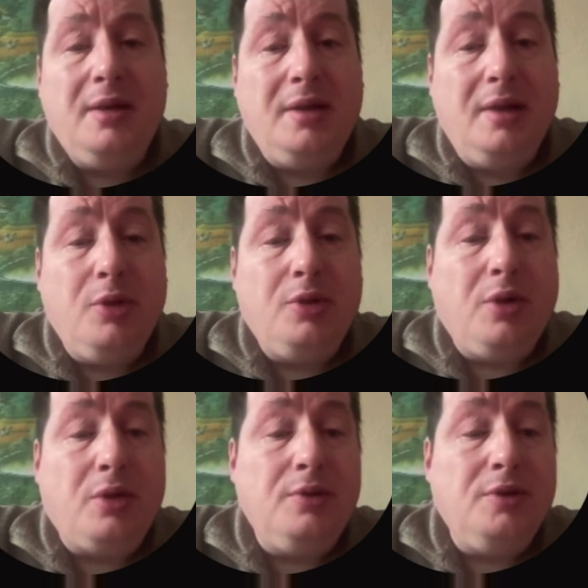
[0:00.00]
They will
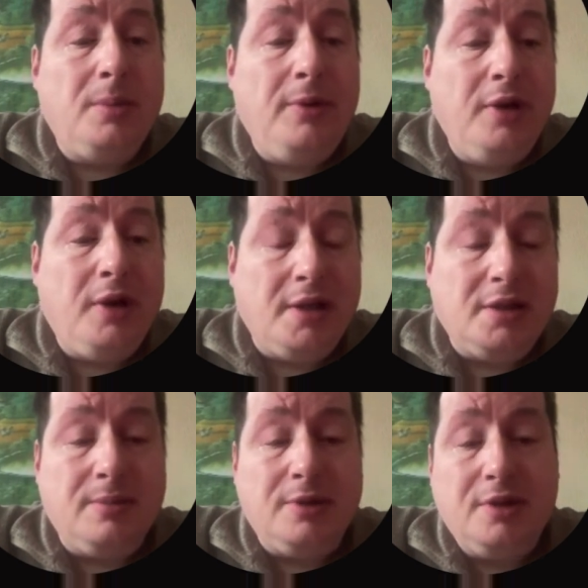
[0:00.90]
talk to some of your
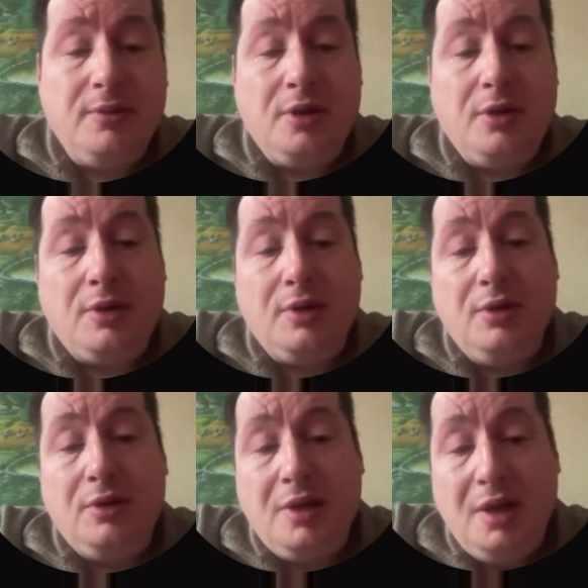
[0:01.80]
customers. They will talk to
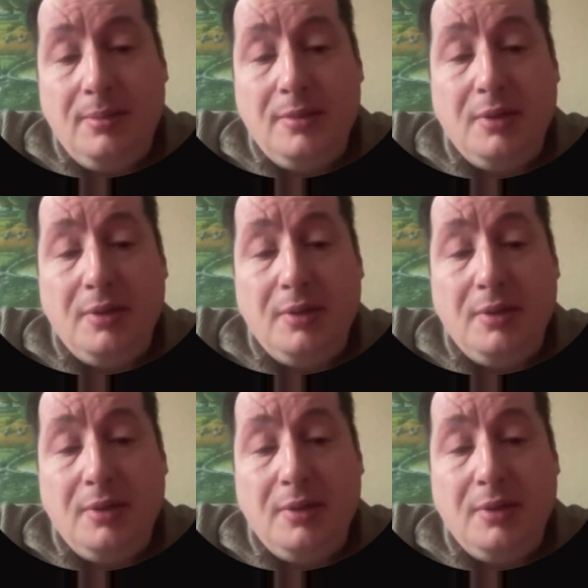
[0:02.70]
your team.